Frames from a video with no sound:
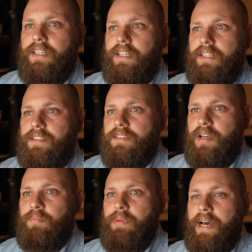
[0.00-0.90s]
is
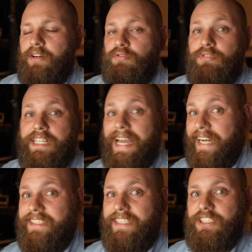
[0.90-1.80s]
about
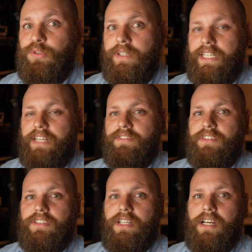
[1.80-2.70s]
reacting to any
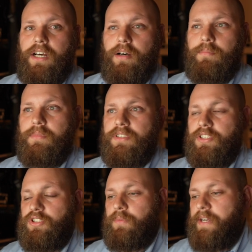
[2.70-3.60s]
given
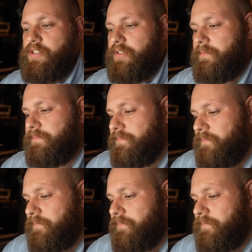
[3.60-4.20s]
situation.